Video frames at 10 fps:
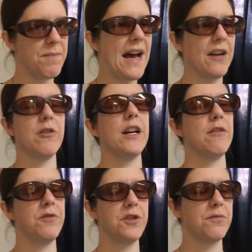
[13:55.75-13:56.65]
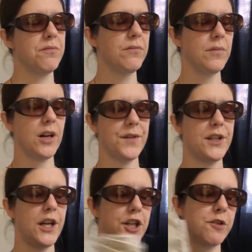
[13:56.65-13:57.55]
the background on
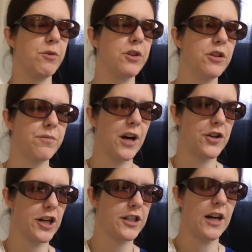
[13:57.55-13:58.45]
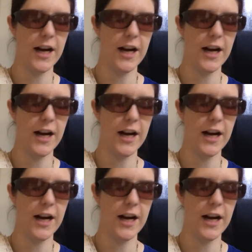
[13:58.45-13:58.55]
the Tangible Good project.